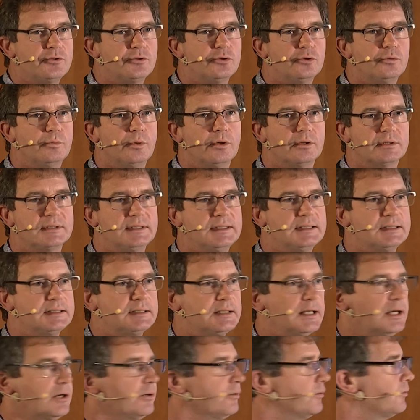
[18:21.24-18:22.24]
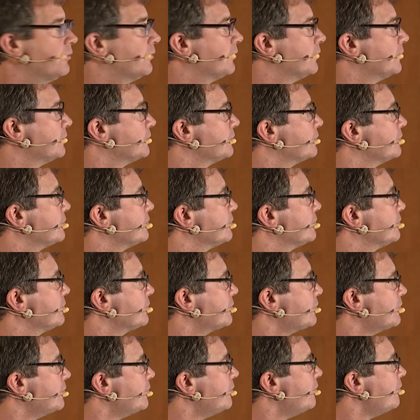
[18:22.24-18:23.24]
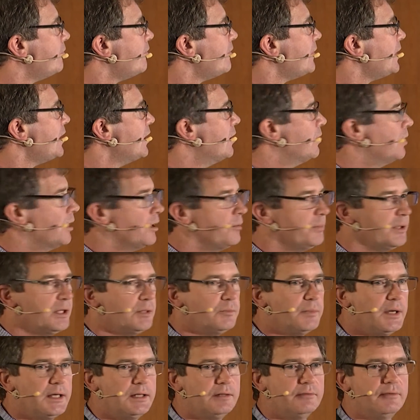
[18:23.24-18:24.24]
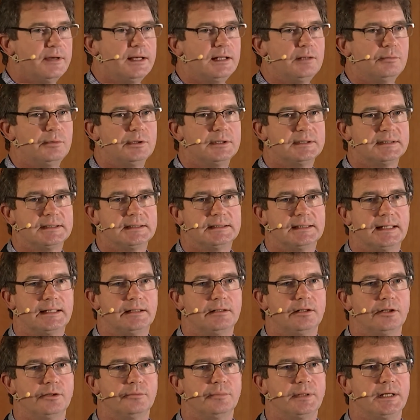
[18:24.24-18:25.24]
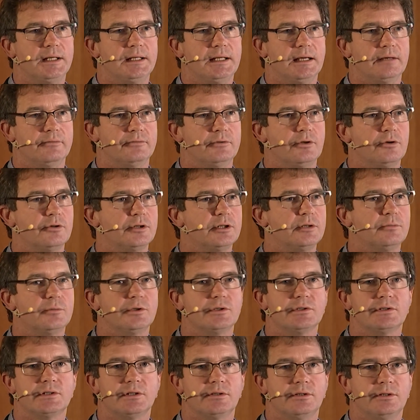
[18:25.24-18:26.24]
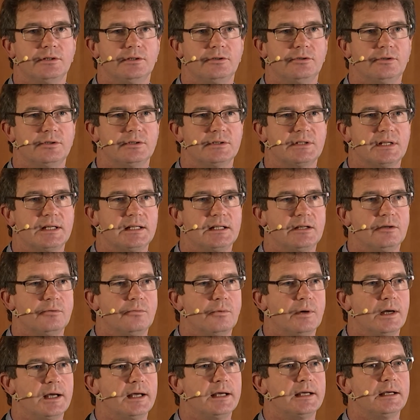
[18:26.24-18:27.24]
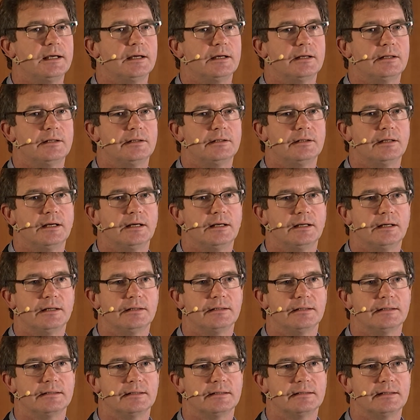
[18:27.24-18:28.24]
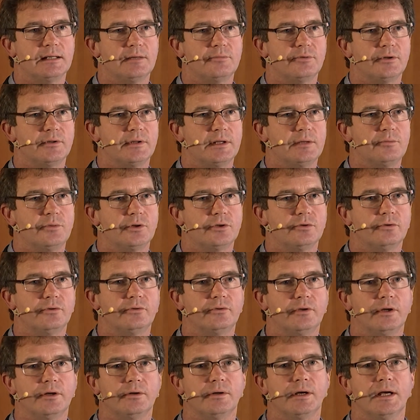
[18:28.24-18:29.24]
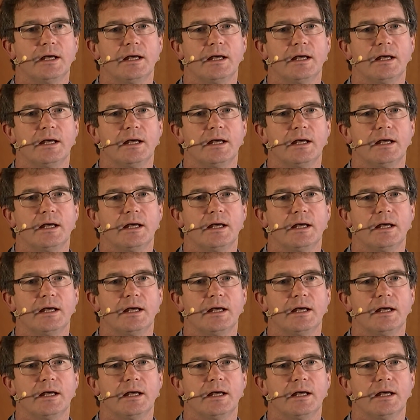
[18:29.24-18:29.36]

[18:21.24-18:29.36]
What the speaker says: toolbox itself being made available as a standalone PDF document so that you can take away and as a separate thing. But also,